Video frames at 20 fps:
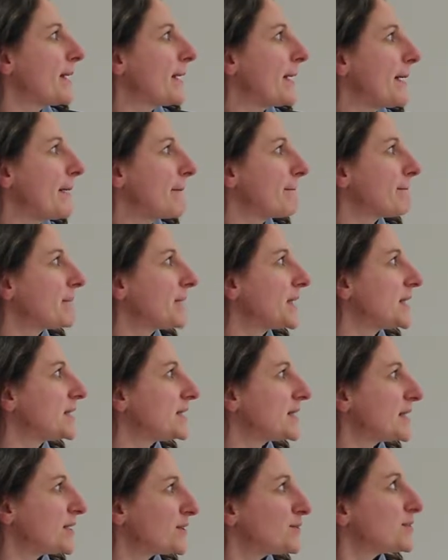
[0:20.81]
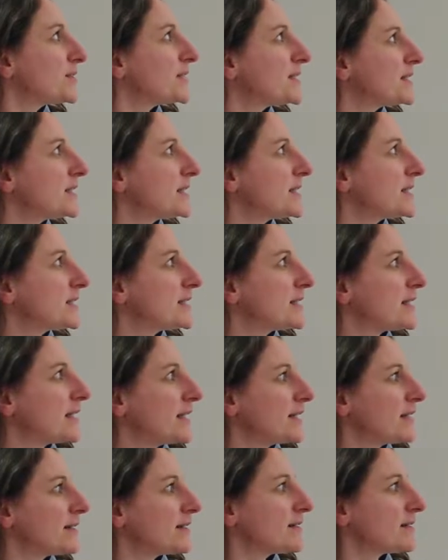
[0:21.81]
is interested
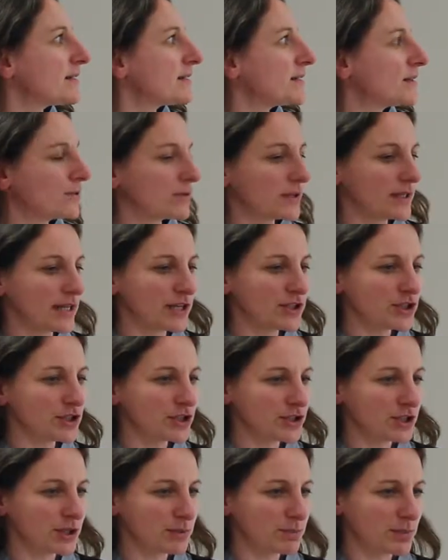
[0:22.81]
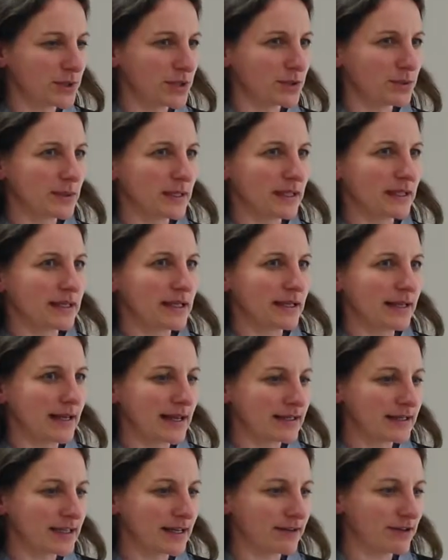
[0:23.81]
in the relationship between
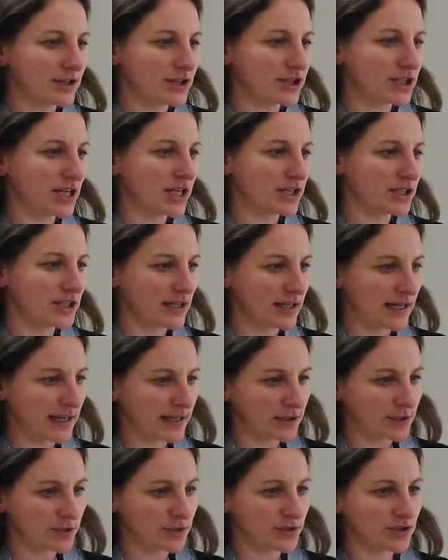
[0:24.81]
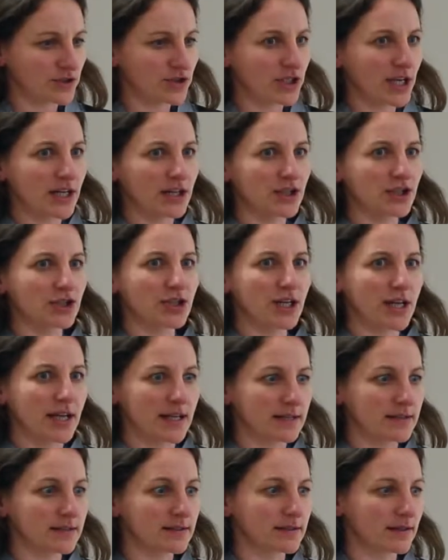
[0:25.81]
land cover change and land use change
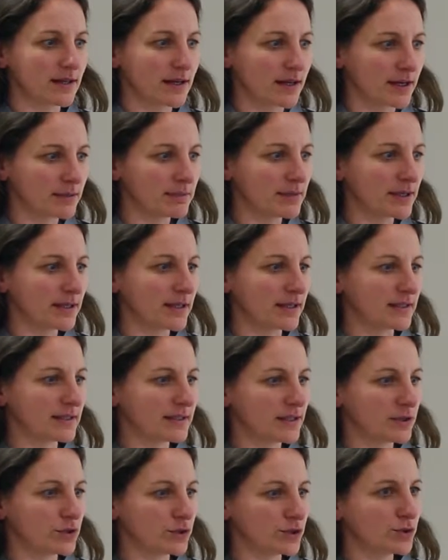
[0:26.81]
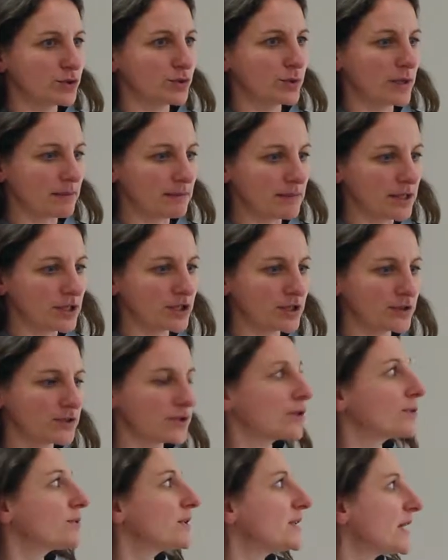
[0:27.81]
and carbon and CO2 emissions
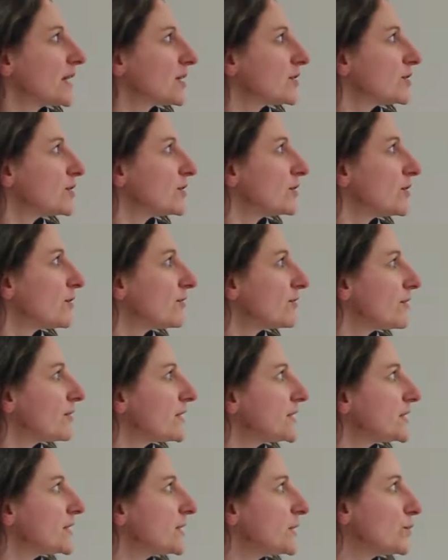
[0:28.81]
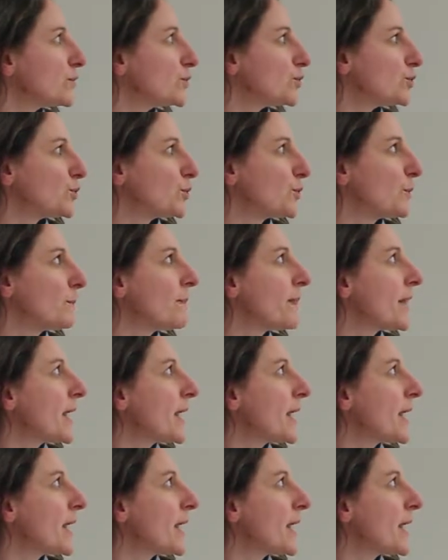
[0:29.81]
or reduction of CO2.